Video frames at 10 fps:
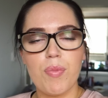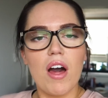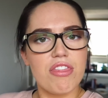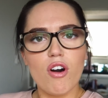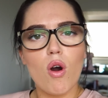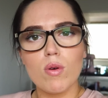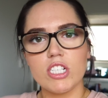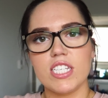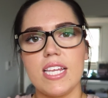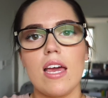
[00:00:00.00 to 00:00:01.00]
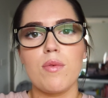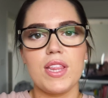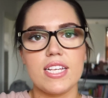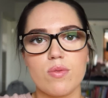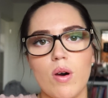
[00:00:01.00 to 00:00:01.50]
But I thought I would just tell you
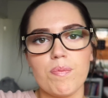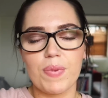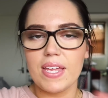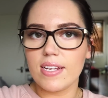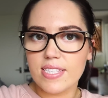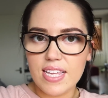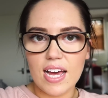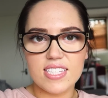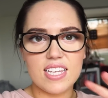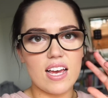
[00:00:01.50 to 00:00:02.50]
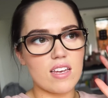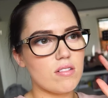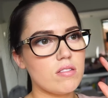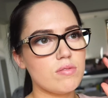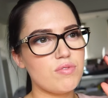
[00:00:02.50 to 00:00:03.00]
in this one, being as that's like
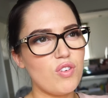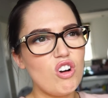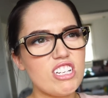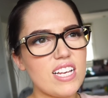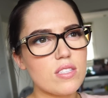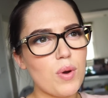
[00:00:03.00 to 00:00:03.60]
4 days